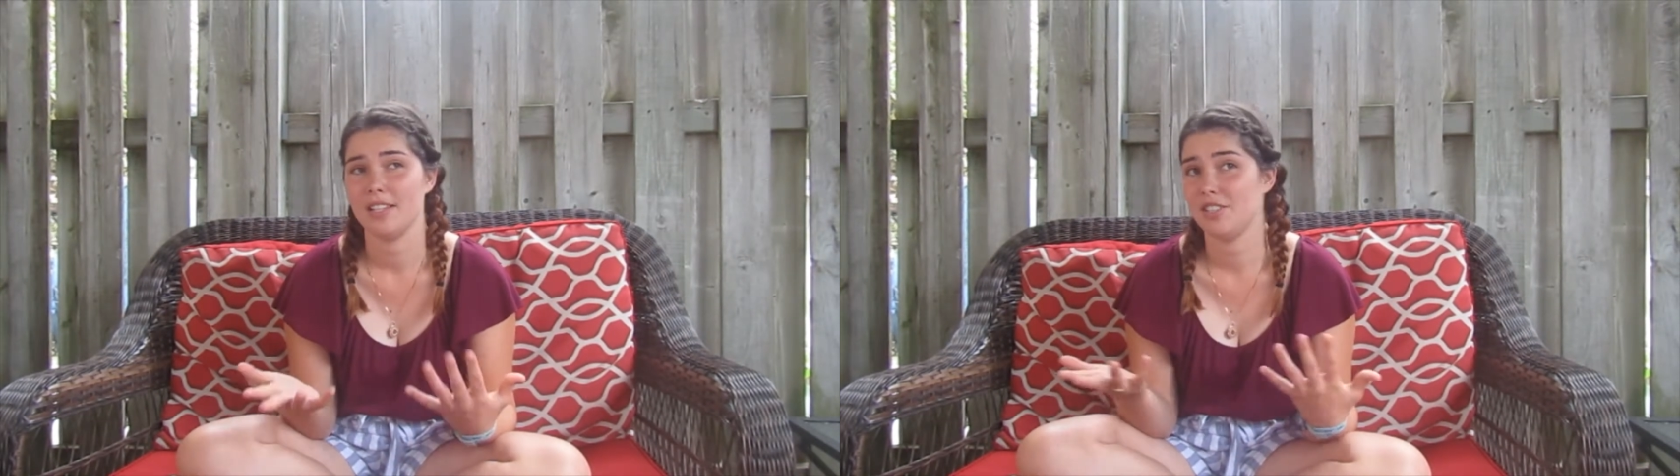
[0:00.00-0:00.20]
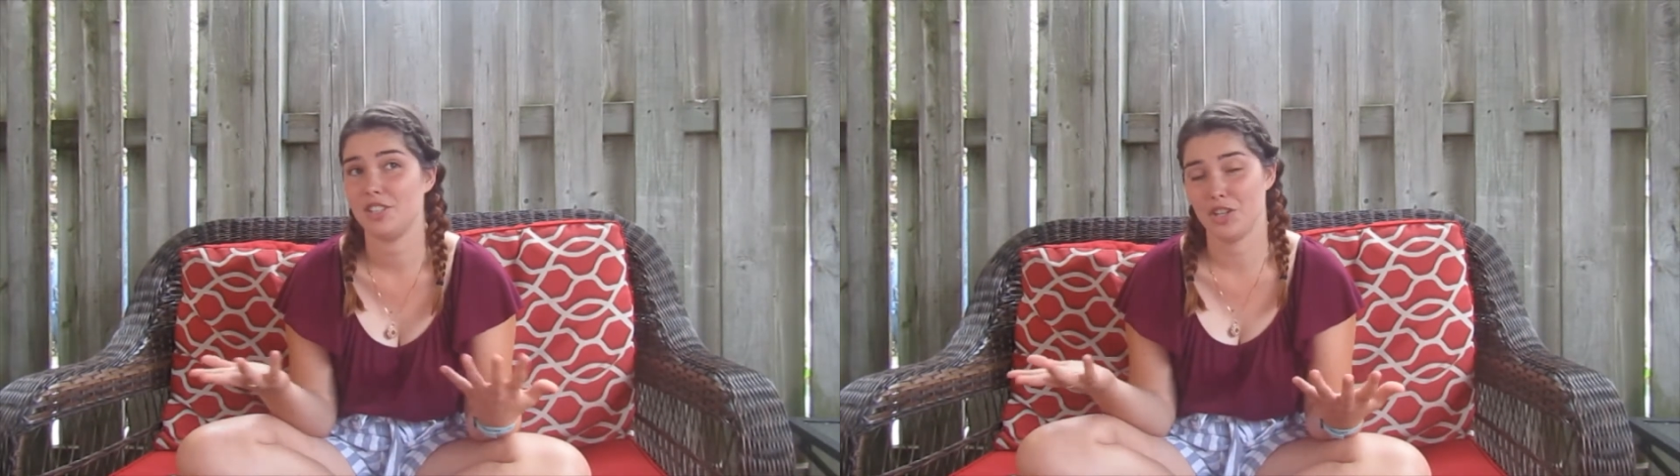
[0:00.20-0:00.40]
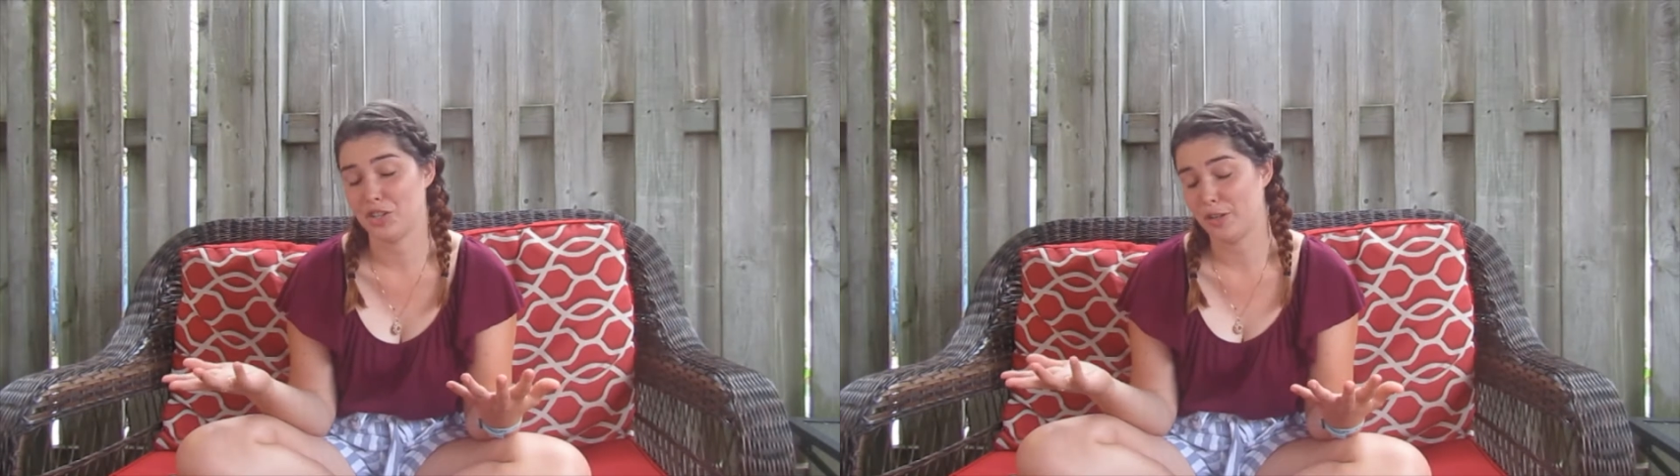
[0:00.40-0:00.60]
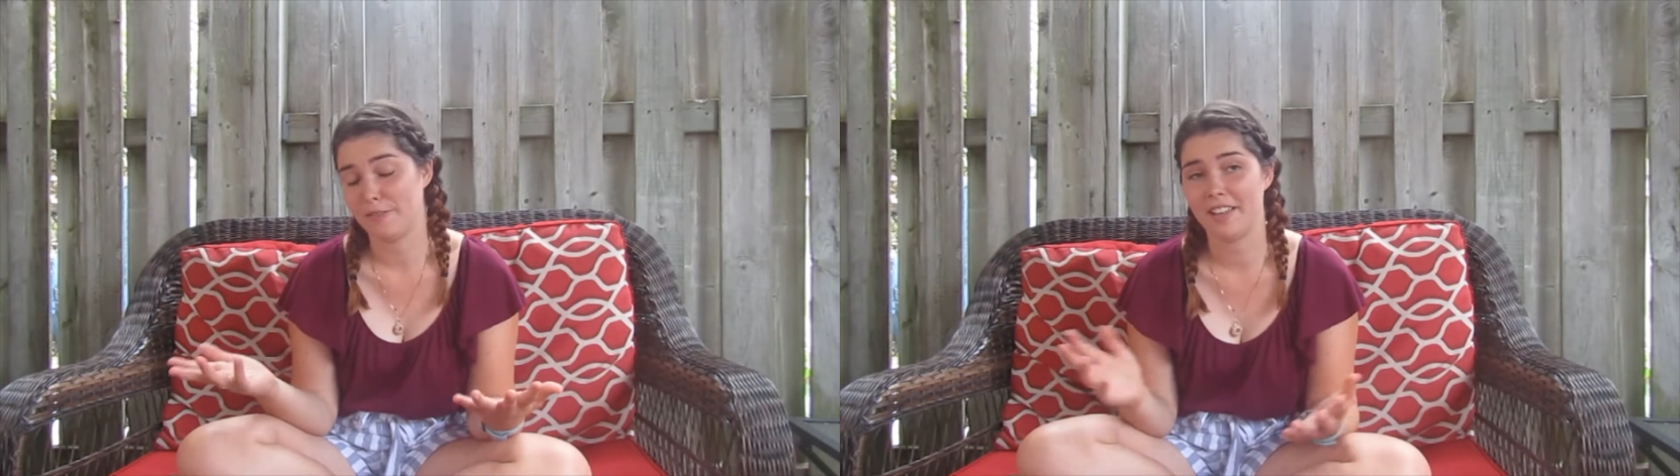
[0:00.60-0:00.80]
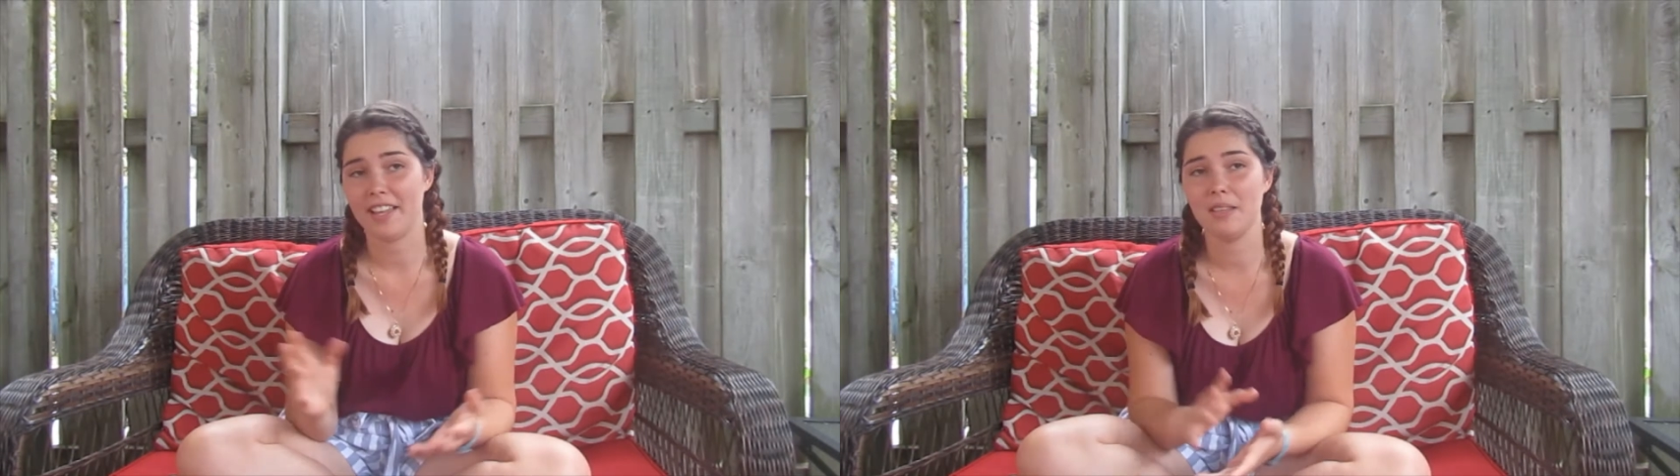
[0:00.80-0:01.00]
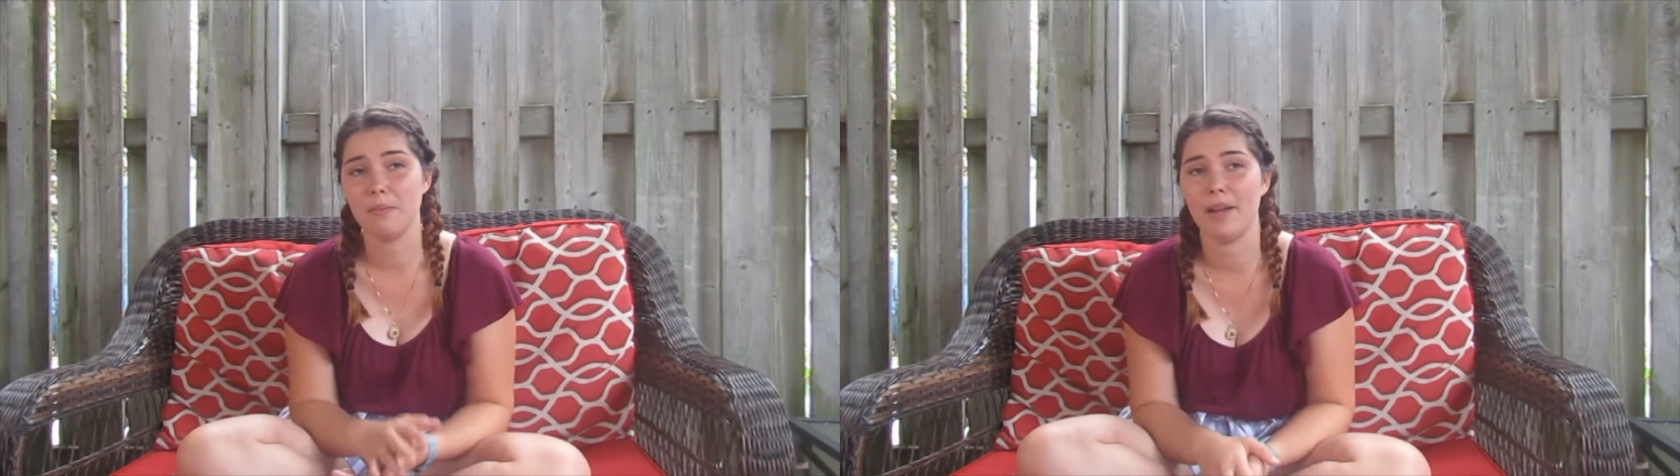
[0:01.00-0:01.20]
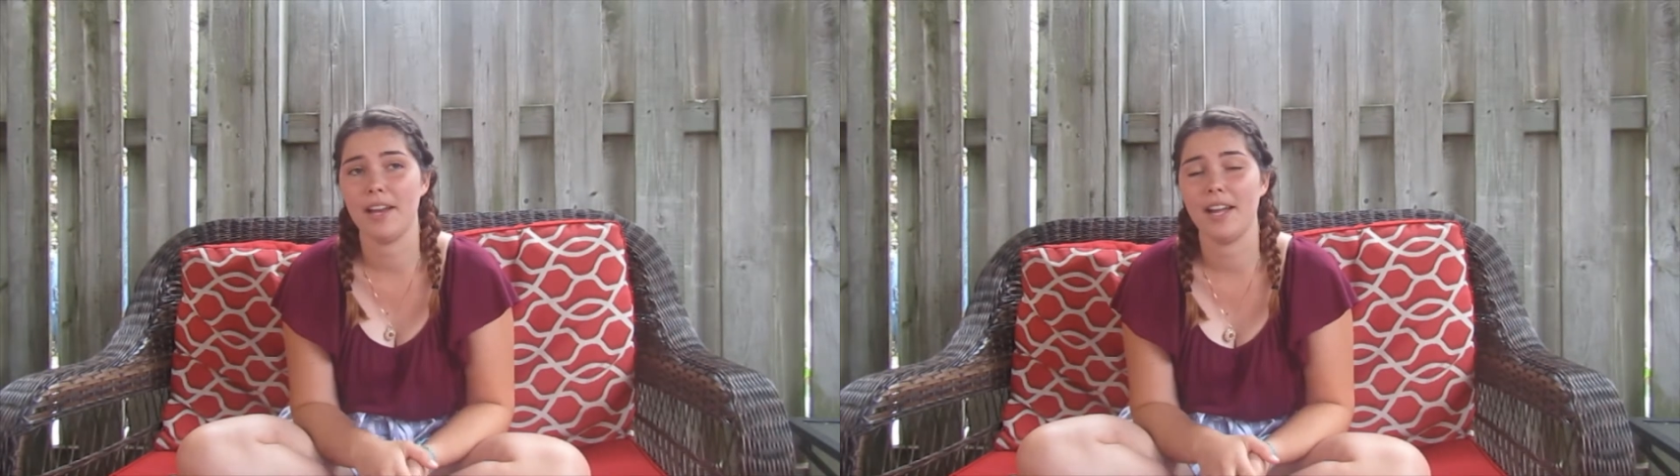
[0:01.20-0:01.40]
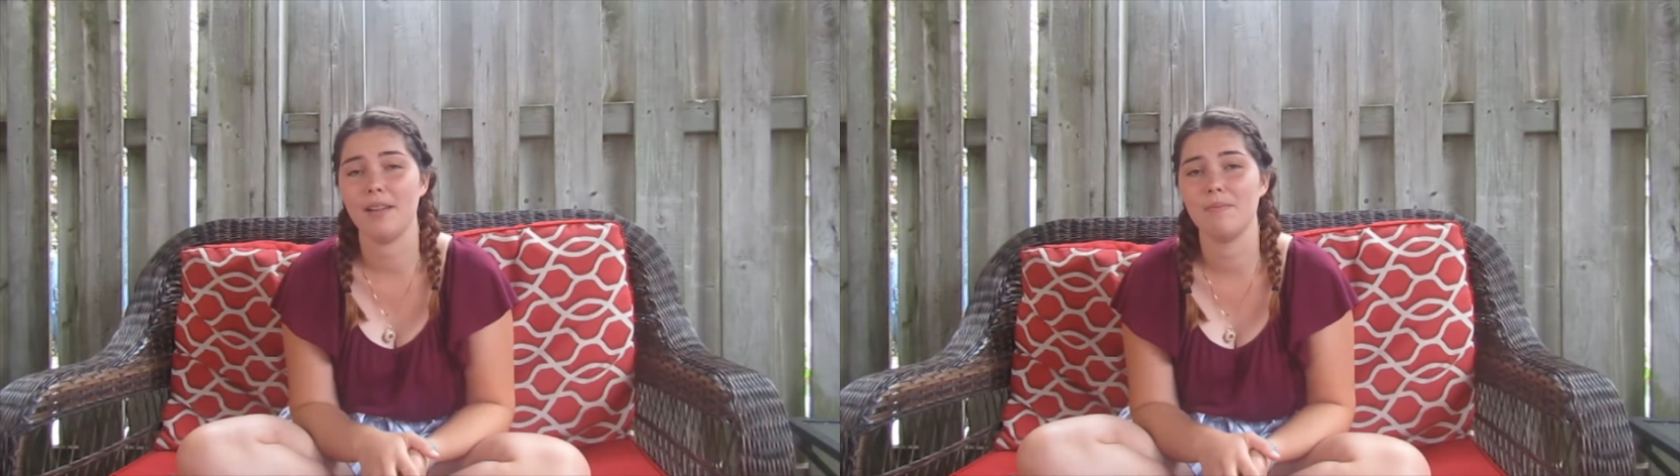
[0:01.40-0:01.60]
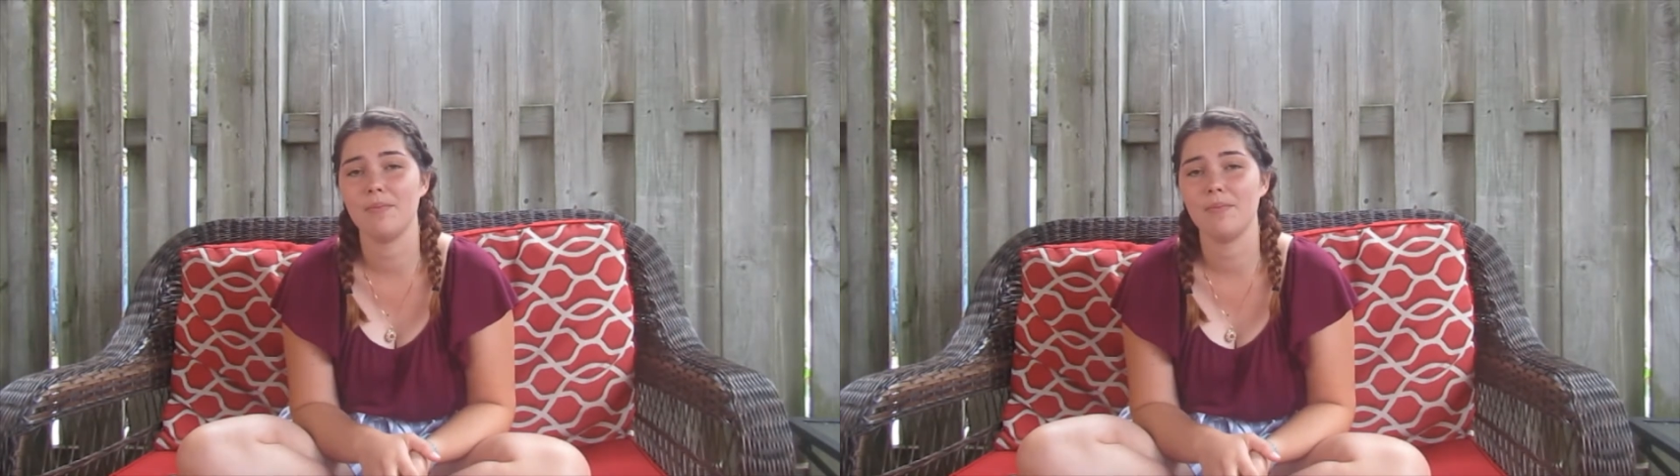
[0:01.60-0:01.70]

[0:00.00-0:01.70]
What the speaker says: sharing your faith, but